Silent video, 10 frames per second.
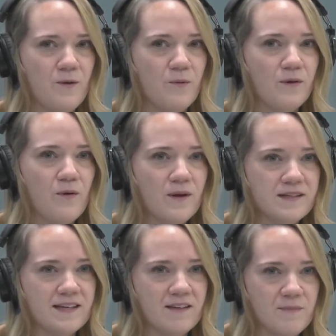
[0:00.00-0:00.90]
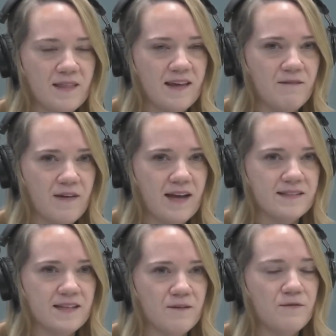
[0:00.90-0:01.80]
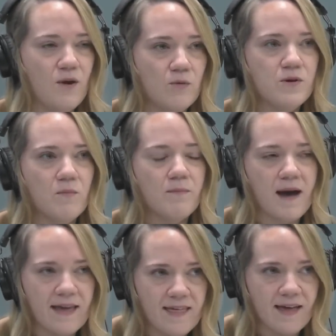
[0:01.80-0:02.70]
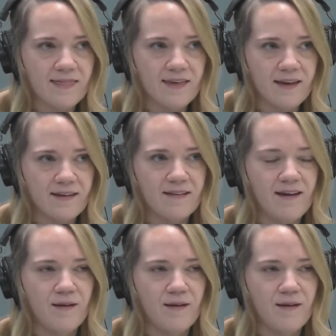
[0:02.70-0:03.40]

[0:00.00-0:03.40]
were going to give me the advice of, no, don't buy that thing.